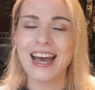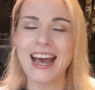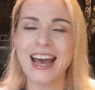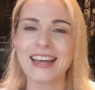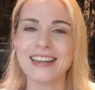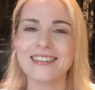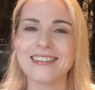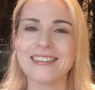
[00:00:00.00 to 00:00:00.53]

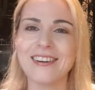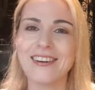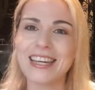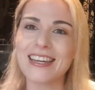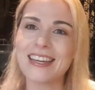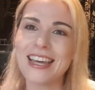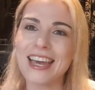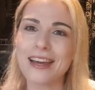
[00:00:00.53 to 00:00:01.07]
and I
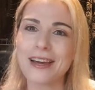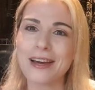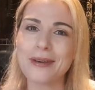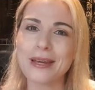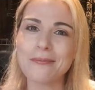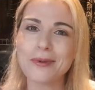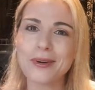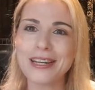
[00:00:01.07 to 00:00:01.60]
could get
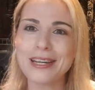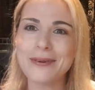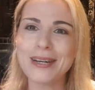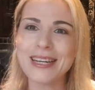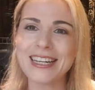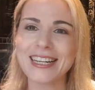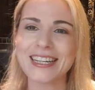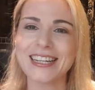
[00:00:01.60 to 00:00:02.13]
going pretty
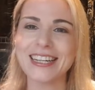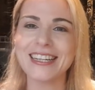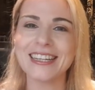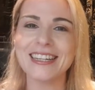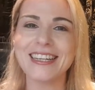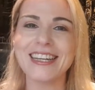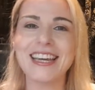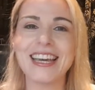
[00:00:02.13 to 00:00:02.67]
quickly,
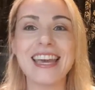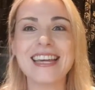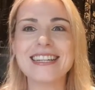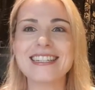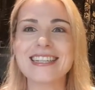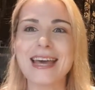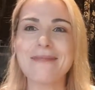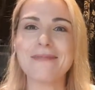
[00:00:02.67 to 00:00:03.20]

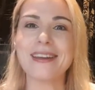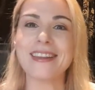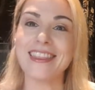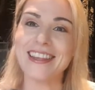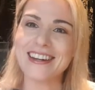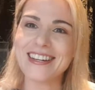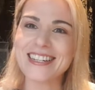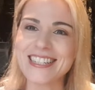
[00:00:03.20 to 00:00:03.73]
except
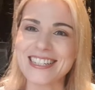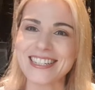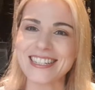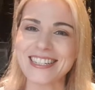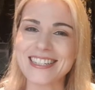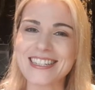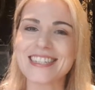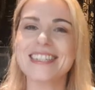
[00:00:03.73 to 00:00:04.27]
that I
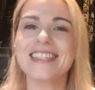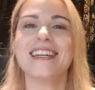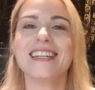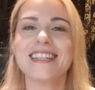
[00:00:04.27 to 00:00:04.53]
didn't.